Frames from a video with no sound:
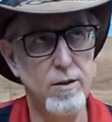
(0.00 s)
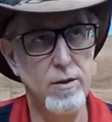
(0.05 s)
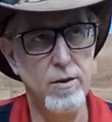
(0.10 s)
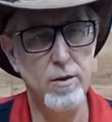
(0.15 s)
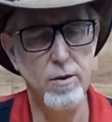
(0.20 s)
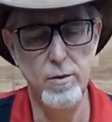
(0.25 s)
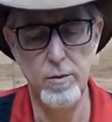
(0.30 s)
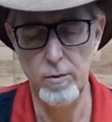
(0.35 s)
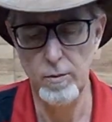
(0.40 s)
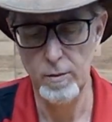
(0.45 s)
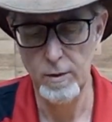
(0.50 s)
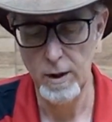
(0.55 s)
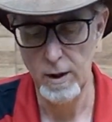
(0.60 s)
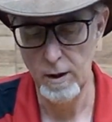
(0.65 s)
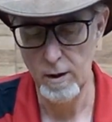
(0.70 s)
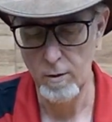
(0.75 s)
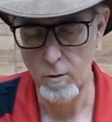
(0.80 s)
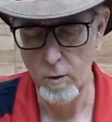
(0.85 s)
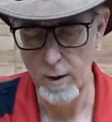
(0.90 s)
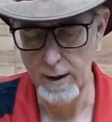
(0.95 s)
to,
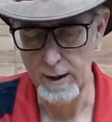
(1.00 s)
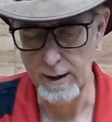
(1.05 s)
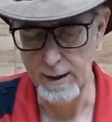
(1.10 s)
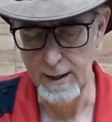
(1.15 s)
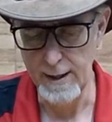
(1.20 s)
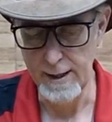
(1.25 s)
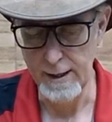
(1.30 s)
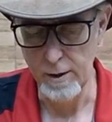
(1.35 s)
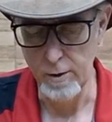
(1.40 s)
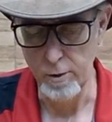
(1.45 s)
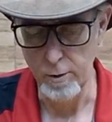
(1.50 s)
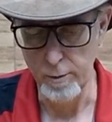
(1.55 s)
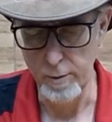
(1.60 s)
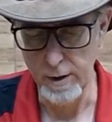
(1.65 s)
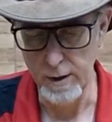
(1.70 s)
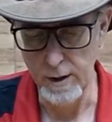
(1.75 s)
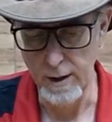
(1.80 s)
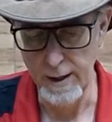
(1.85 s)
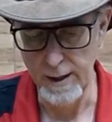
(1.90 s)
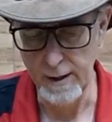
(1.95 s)
not quite Lego,
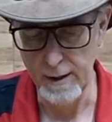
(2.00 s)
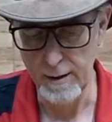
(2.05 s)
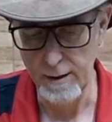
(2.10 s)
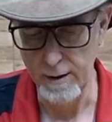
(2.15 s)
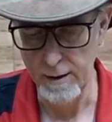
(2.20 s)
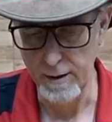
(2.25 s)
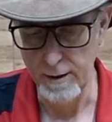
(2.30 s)
but like